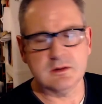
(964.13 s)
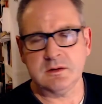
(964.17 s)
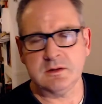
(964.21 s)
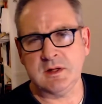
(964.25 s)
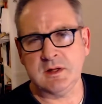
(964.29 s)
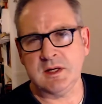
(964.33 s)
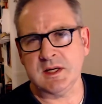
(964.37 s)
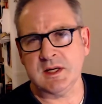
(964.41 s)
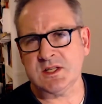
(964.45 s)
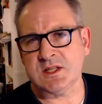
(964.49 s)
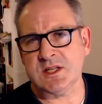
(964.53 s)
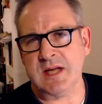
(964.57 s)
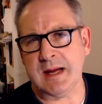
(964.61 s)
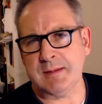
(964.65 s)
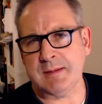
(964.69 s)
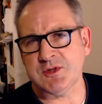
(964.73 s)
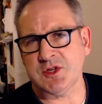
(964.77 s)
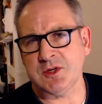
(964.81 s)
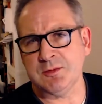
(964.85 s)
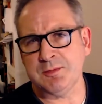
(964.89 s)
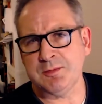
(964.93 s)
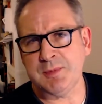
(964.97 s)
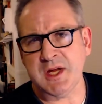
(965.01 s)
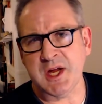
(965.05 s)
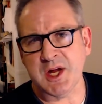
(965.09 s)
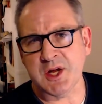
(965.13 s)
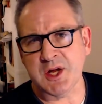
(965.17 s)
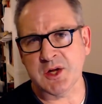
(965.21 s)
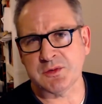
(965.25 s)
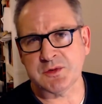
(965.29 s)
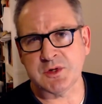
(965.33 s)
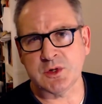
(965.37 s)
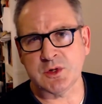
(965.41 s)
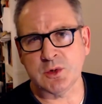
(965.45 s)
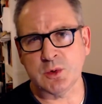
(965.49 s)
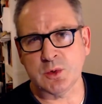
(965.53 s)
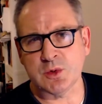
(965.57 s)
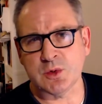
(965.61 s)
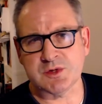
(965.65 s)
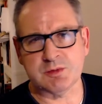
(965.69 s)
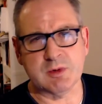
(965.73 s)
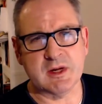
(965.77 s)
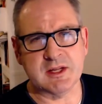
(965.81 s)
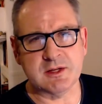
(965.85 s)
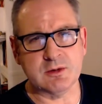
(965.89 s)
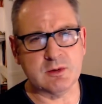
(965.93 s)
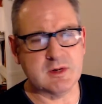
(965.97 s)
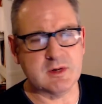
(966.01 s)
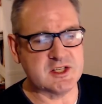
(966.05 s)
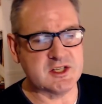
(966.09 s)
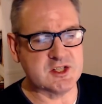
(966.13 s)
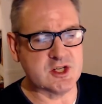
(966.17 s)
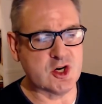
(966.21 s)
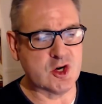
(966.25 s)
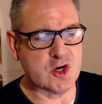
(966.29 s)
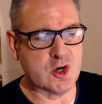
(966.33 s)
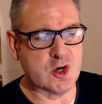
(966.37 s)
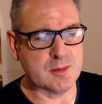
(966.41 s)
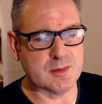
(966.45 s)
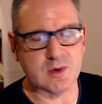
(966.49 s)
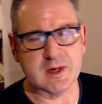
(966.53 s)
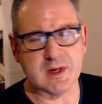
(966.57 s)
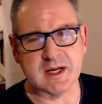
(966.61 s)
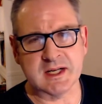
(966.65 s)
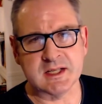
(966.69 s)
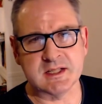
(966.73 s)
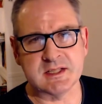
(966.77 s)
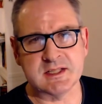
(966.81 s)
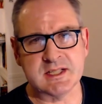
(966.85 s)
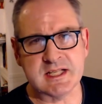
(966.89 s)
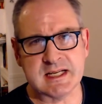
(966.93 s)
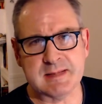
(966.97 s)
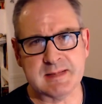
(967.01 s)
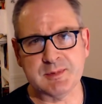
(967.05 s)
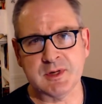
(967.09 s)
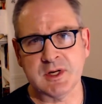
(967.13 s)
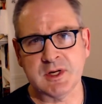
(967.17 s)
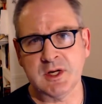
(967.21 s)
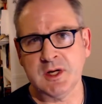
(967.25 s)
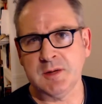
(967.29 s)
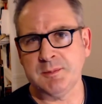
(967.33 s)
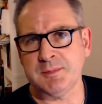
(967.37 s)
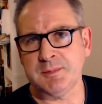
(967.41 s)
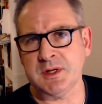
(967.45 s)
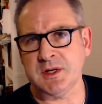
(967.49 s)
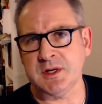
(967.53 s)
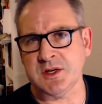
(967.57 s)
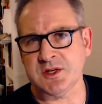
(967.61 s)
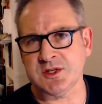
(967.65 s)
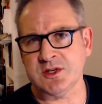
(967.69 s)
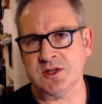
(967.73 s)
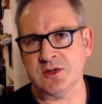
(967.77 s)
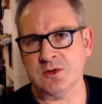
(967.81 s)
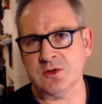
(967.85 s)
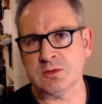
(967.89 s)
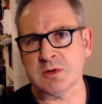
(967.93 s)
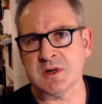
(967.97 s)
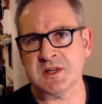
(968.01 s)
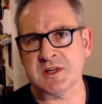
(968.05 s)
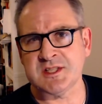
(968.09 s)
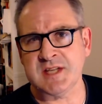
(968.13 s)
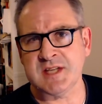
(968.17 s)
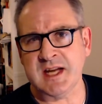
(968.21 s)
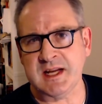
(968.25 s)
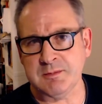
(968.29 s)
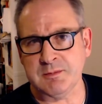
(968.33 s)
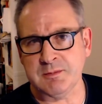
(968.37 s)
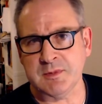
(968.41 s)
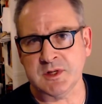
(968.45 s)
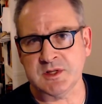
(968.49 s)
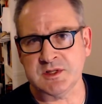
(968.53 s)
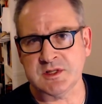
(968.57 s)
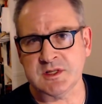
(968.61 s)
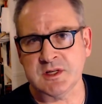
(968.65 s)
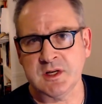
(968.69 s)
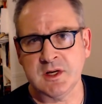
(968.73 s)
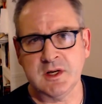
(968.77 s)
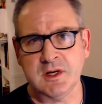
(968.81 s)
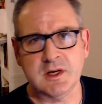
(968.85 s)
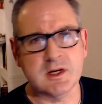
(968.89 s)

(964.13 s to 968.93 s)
The exception being, of course, whether it's harbouring a deep personal resentment